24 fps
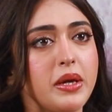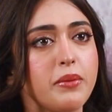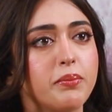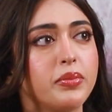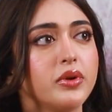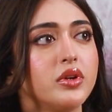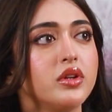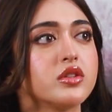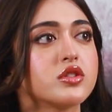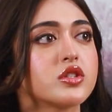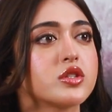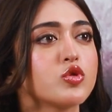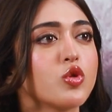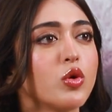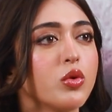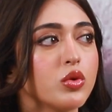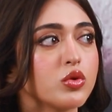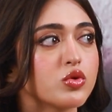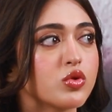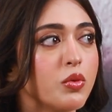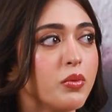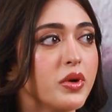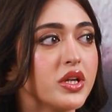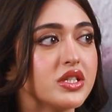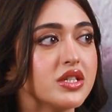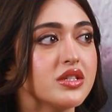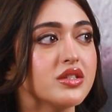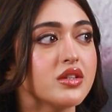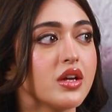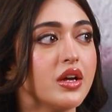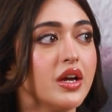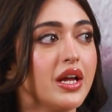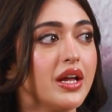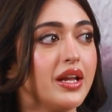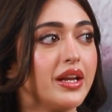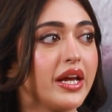people, so much as
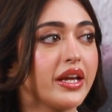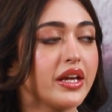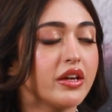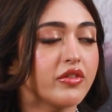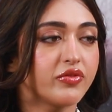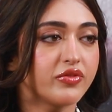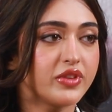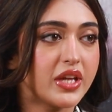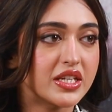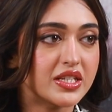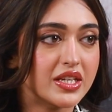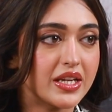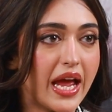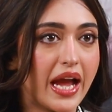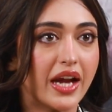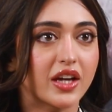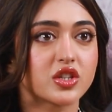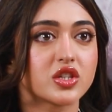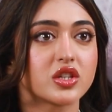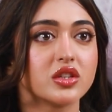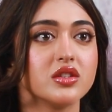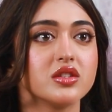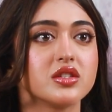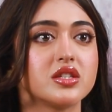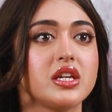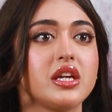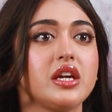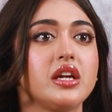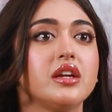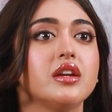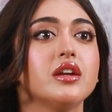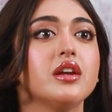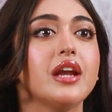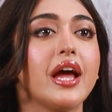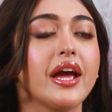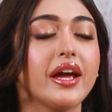like if there's an action
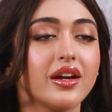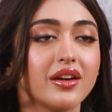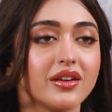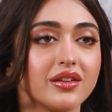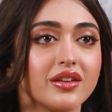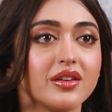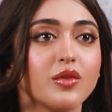scene, like